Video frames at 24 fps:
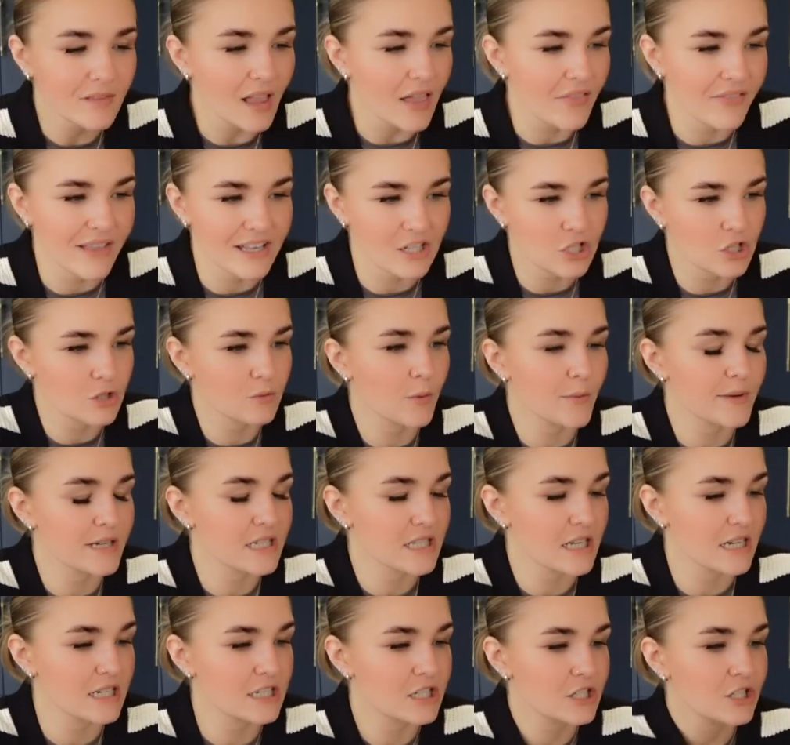And that's just what we
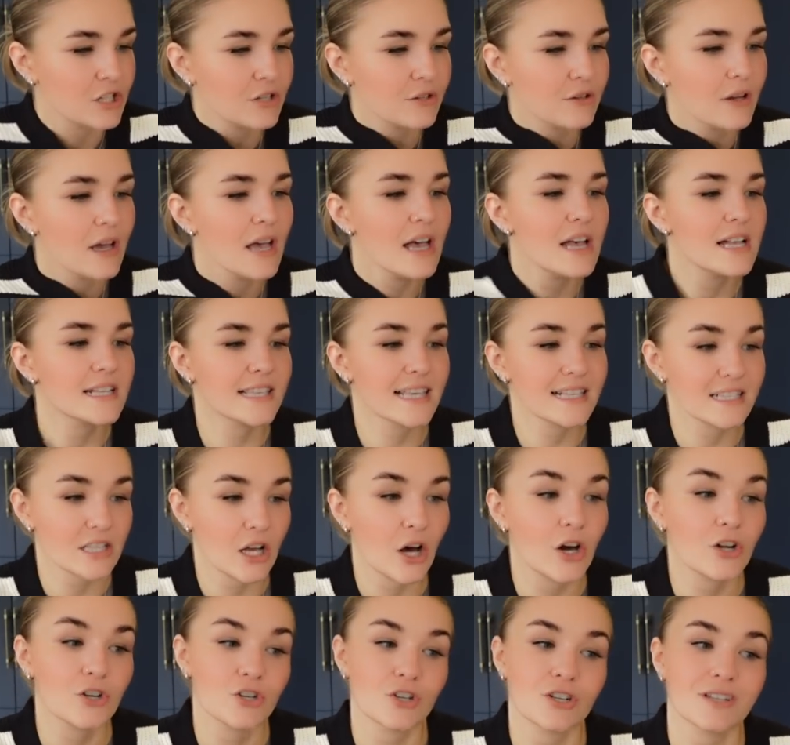decided to do. So that's
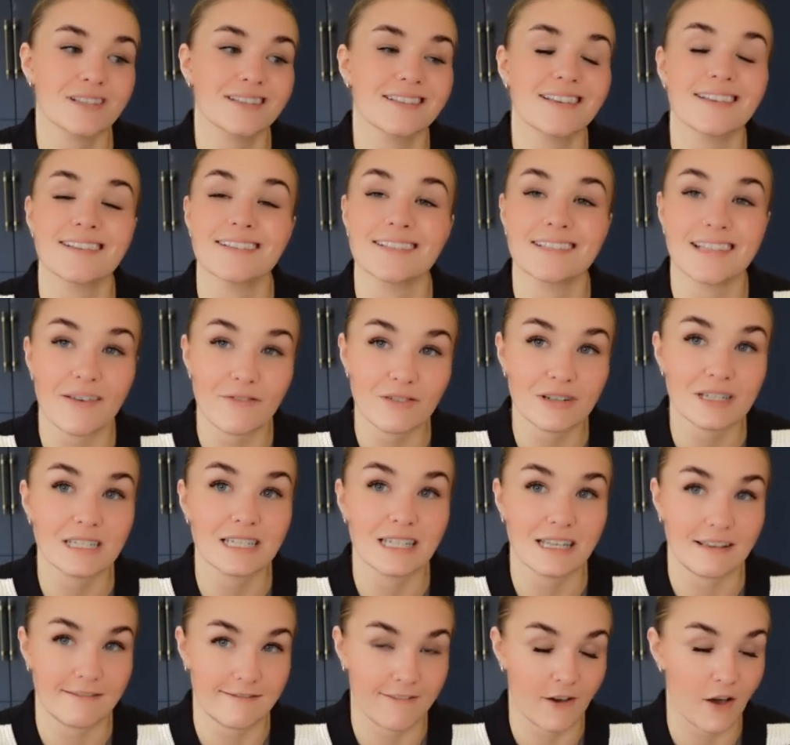
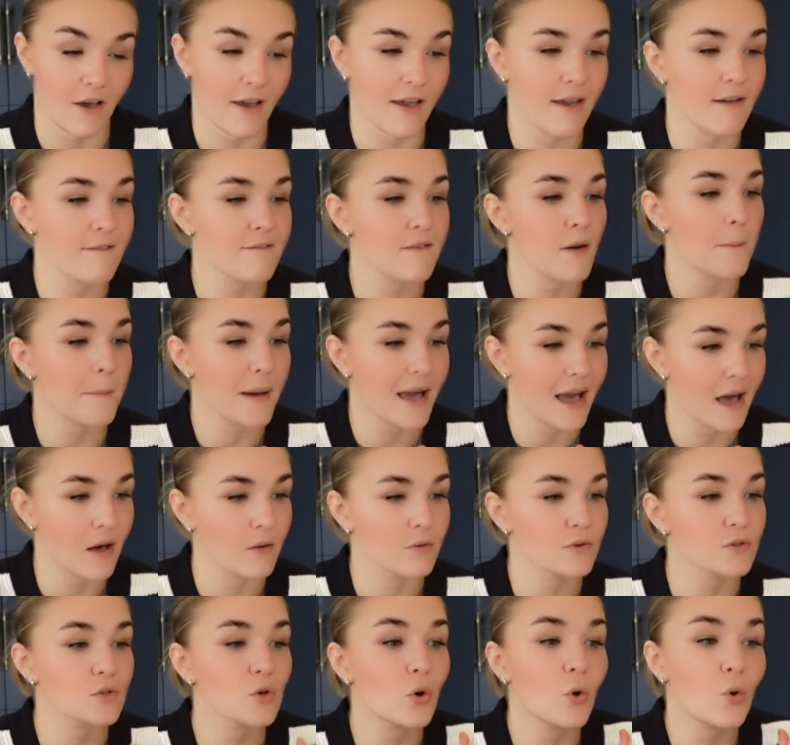
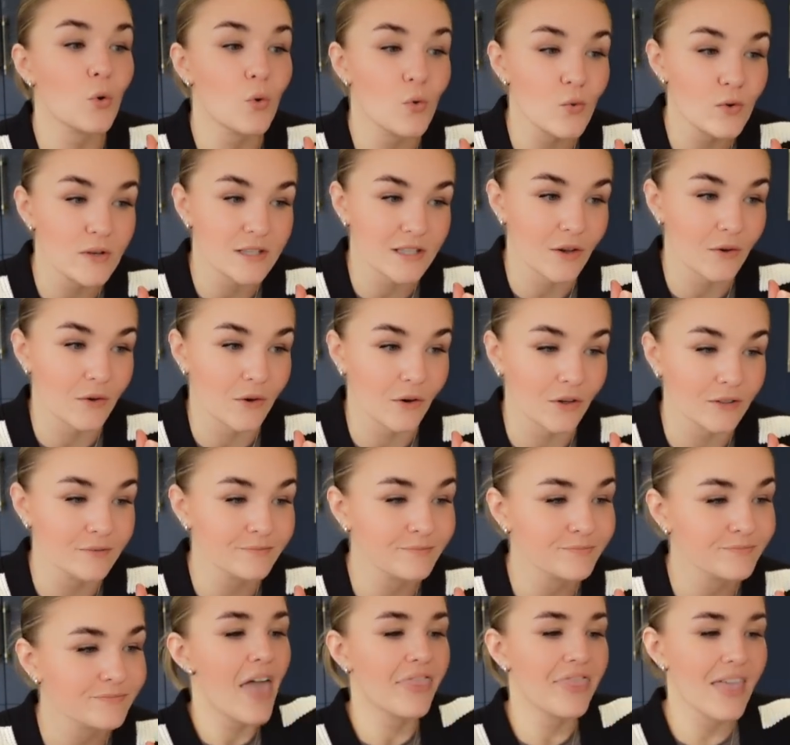£175 also
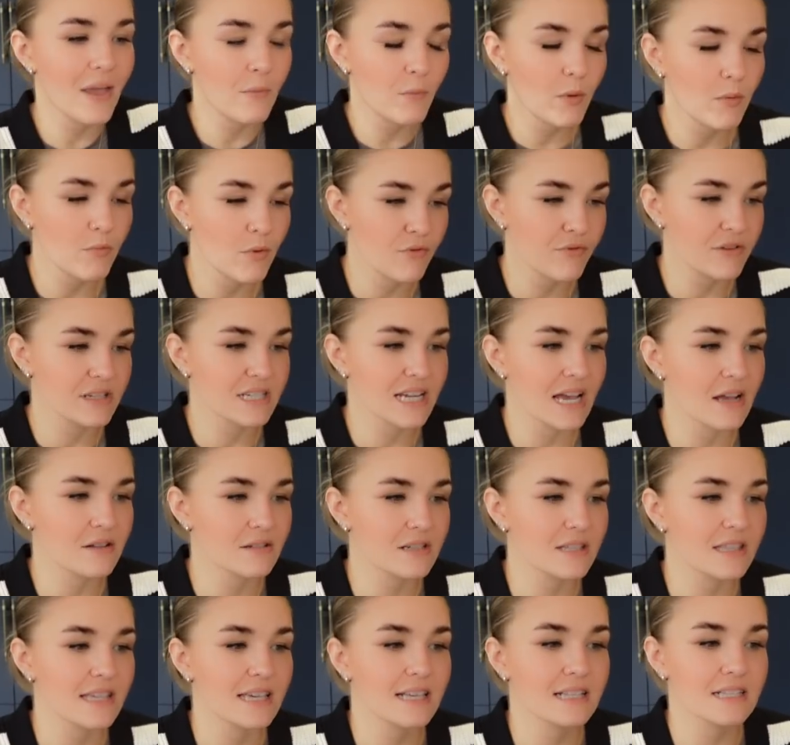gone. And then we're moving down
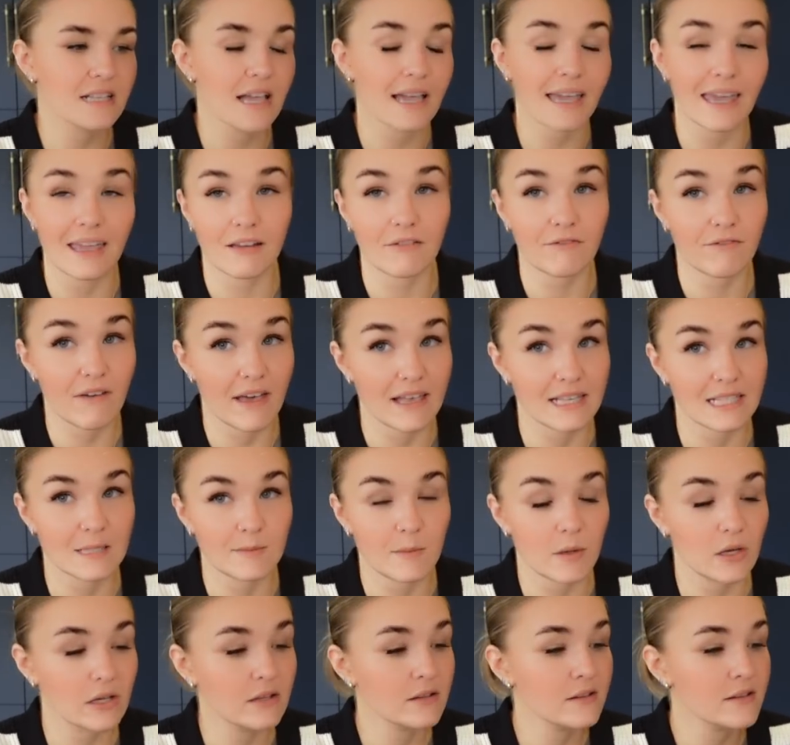to things like
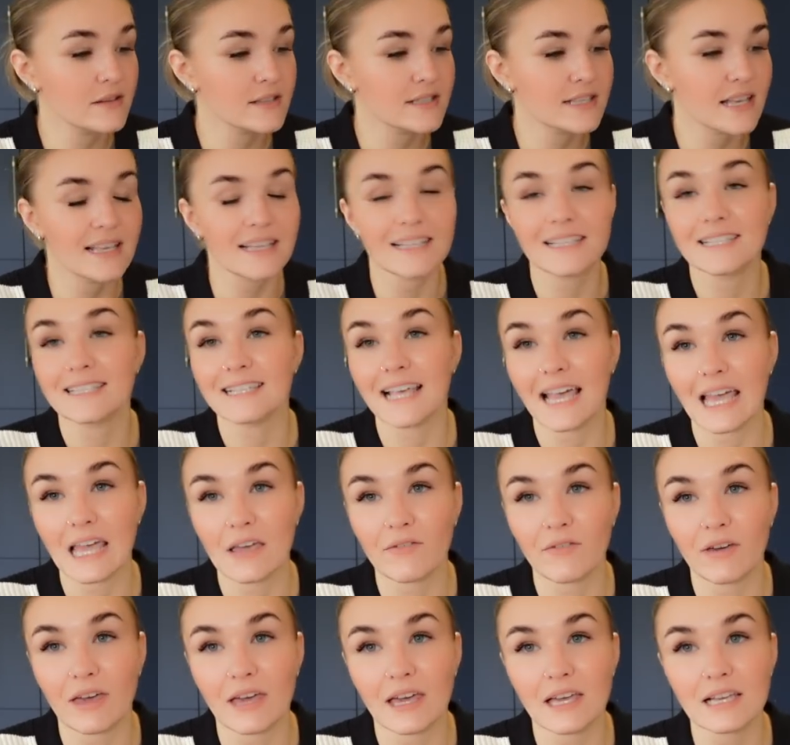investments,
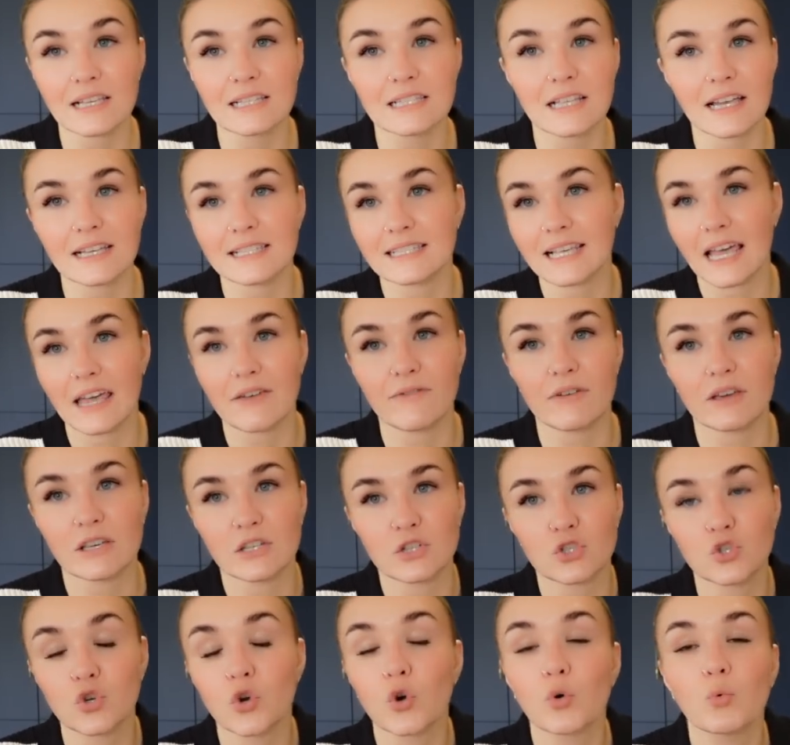savings, like
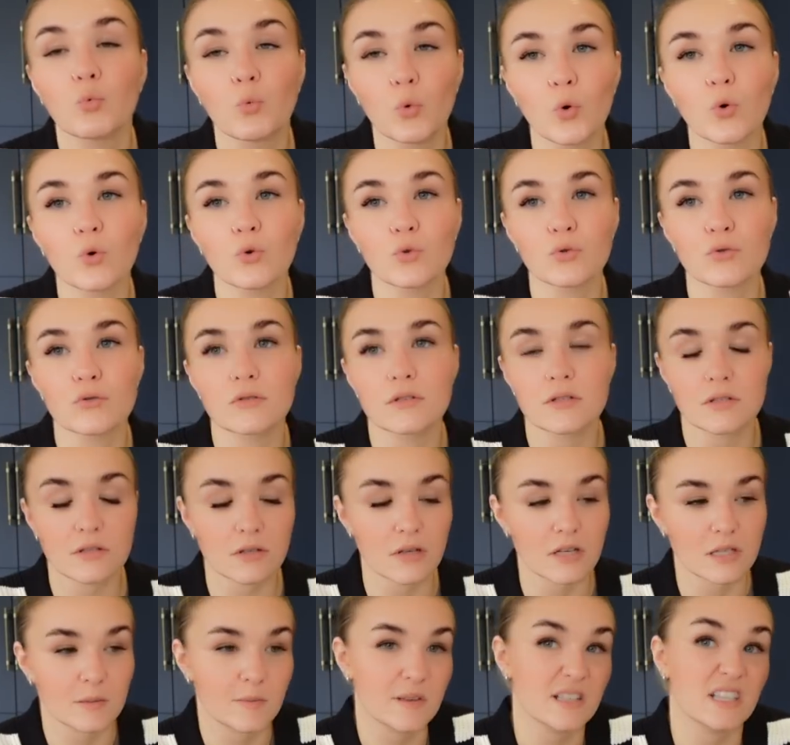savings towards
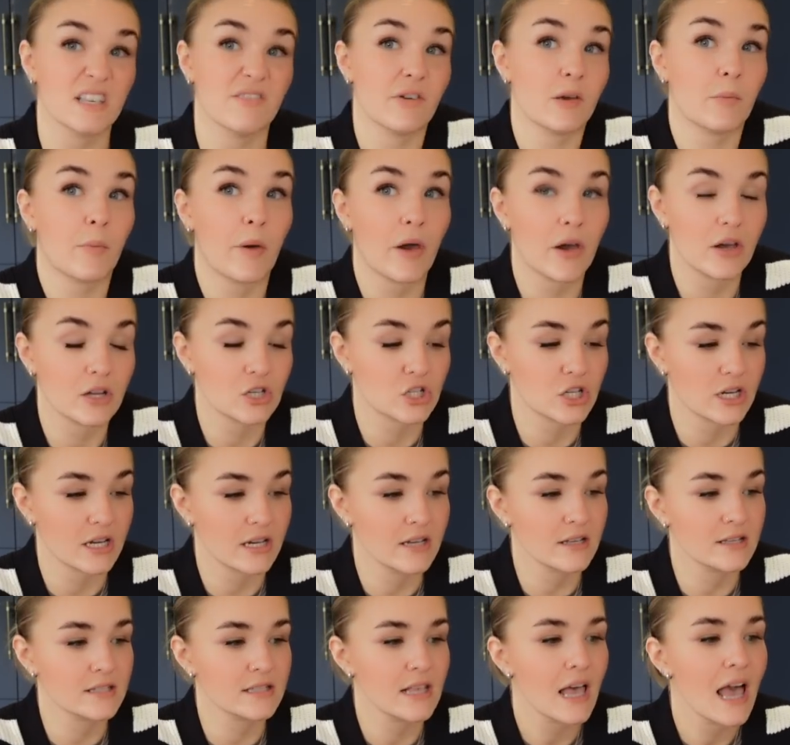a specific
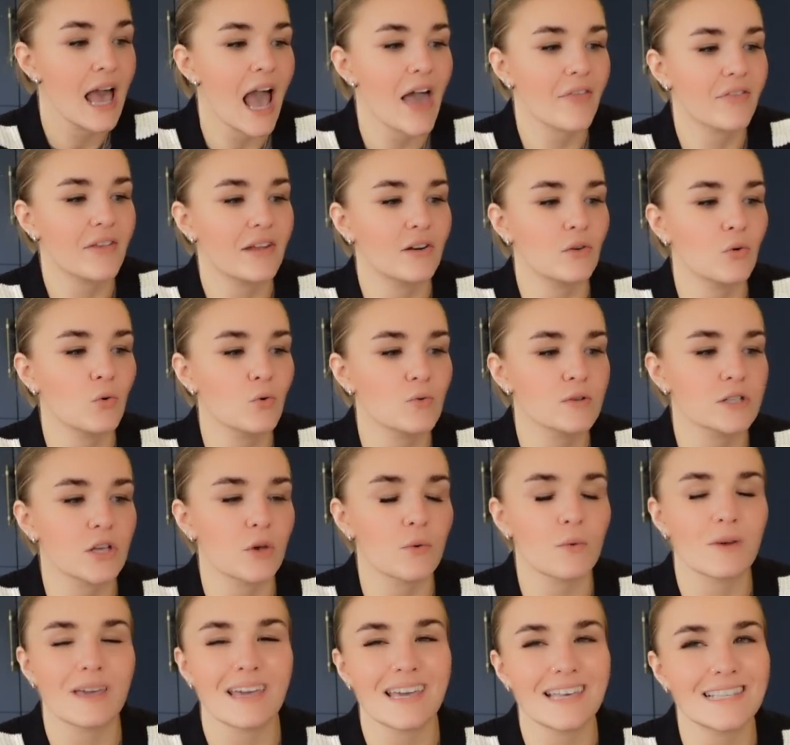purchase, and then also
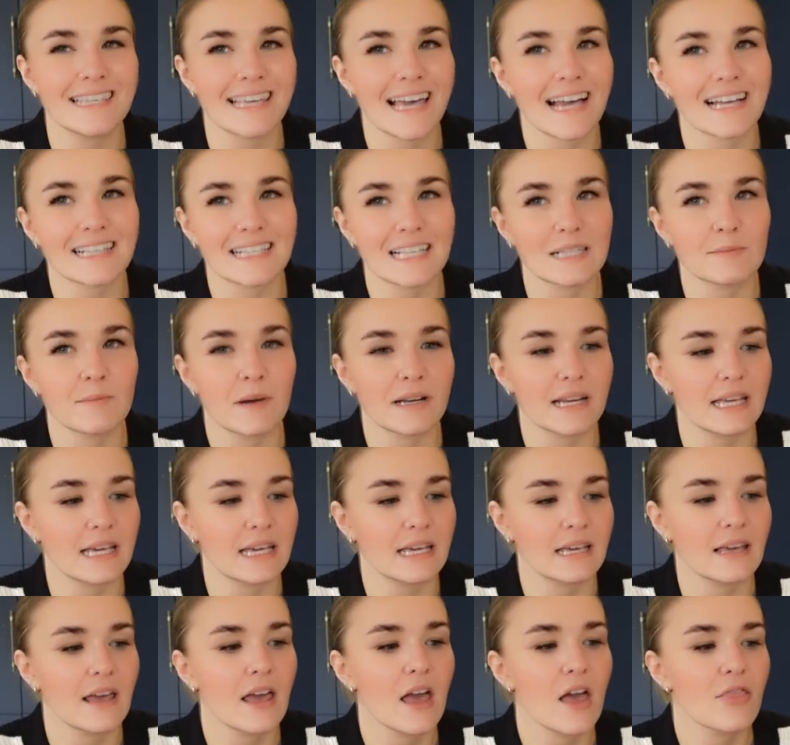easy access
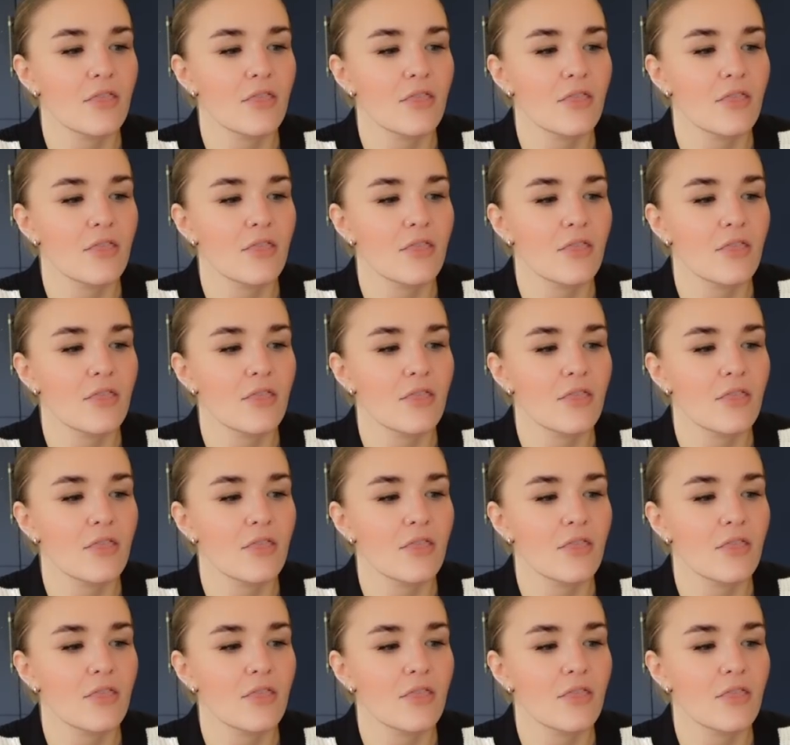money.